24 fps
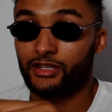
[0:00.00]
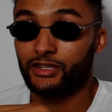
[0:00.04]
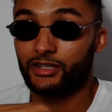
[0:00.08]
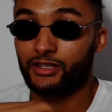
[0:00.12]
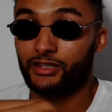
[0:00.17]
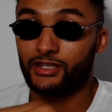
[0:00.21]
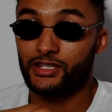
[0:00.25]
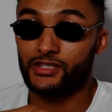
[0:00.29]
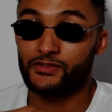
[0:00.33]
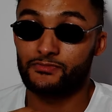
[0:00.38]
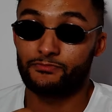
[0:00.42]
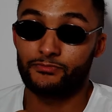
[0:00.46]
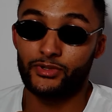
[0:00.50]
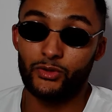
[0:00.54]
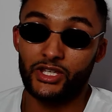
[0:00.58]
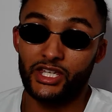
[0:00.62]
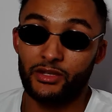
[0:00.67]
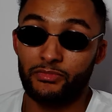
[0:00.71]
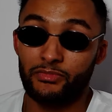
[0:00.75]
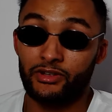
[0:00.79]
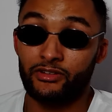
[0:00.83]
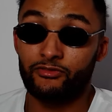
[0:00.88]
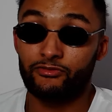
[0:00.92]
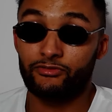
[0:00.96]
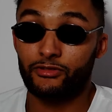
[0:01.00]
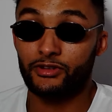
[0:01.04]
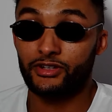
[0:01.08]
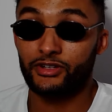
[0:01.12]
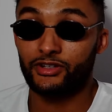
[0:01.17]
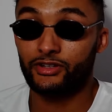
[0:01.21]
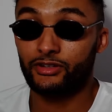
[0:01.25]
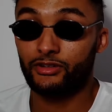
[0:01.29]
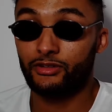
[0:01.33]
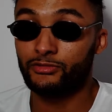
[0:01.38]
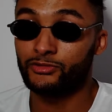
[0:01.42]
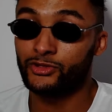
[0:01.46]
His booty been through it
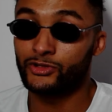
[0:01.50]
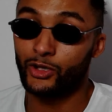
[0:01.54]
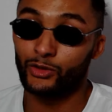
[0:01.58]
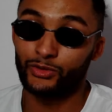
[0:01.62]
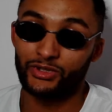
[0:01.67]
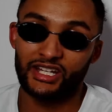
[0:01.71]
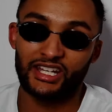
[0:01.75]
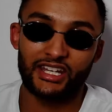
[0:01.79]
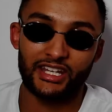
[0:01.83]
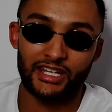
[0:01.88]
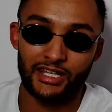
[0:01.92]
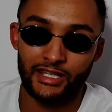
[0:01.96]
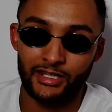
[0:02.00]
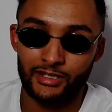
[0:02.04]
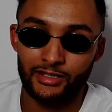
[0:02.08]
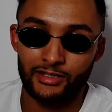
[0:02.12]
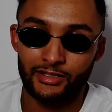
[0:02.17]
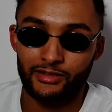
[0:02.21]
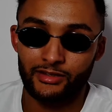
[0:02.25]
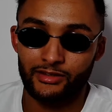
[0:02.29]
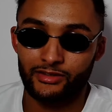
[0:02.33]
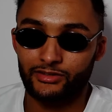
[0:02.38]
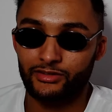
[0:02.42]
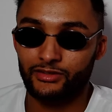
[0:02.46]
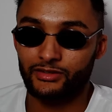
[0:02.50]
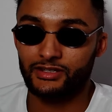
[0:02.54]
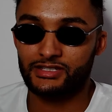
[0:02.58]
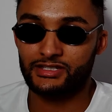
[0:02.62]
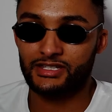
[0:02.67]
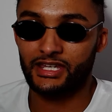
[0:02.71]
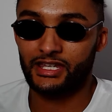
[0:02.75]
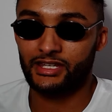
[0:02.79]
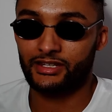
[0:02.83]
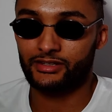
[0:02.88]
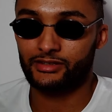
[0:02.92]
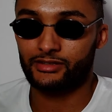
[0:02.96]
too. No, did he? You
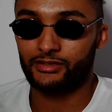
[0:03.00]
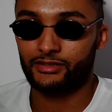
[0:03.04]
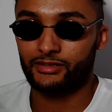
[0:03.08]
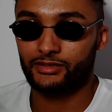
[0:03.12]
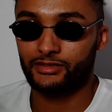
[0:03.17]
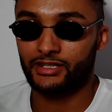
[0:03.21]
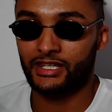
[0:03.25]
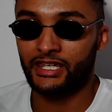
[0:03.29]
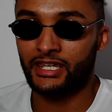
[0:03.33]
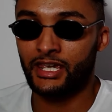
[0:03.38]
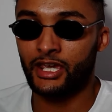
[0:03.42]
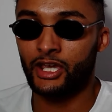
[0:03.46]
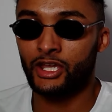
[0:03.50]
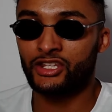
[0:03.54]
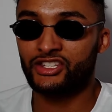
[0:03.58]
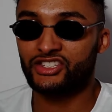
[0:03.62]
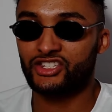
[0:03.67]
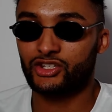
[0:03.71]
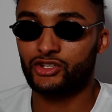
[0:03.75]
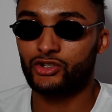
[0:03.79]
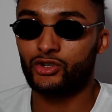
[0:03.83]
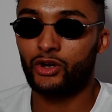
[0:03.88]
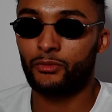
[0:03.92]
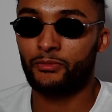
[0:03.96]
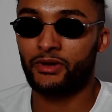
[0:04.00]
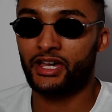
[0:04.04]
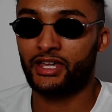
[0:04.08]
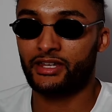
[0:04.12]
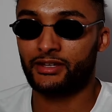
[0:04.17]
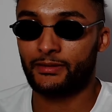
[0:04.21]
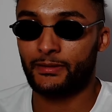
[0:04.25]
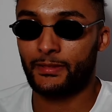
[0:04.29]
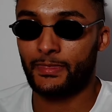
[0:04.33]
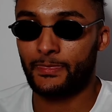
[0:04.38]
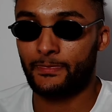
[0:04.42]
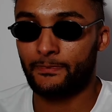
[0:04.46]
understand? He an insecure man.
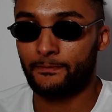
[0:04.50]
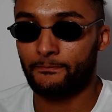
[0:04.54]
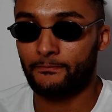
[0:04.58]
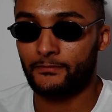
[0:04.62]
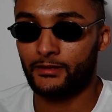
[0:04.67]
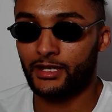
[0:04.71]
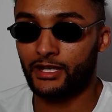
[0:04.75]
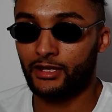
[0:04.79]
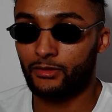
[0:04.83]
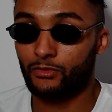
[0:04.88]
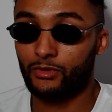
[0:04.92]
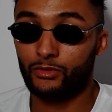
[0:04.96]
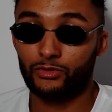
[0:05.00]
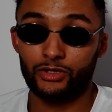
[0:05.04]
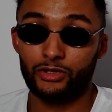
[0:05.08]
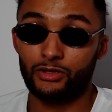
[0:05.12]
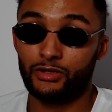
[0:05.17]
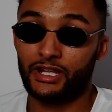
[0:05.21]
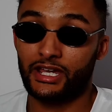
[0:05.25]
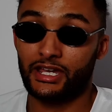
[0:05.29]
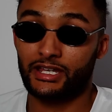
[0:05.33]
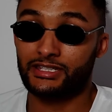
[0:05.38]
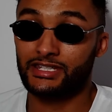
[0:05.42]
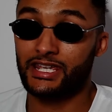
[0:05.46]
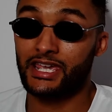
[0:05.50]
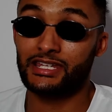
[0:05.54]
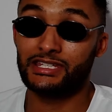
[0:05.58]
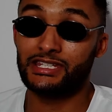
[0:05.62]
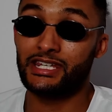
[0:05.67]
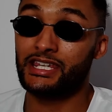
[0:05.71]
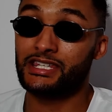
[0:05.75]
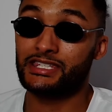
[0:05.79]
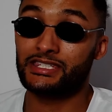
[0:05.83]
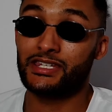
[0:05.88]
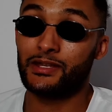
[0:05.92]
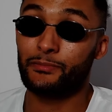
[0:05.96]
And it will do that. Ten
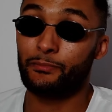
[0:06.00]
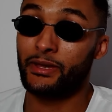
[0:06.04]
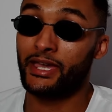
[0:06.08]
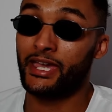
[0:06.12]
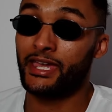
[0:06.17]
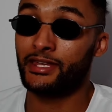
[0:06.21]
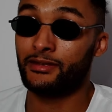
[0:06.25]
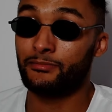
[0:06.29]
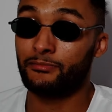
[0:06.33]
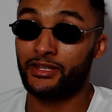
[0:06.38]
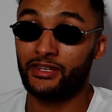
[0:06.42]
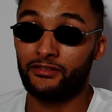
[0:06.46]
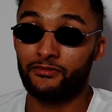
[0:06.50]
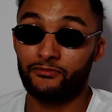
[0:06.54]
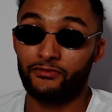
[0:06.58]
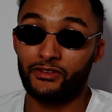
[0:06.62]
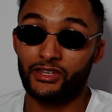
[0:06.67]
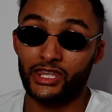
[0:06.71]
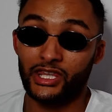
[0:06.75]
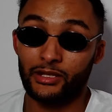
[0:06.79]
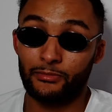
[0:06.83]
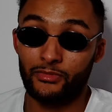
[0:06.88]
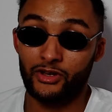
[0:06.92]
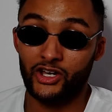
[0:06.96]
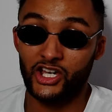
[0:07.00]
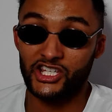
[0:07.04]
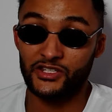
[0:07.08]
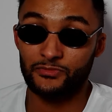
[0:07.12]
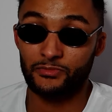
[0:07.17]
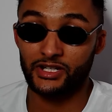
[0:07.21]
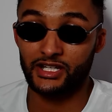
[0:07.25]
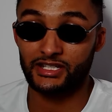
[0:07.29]
years in the pen being victimized by the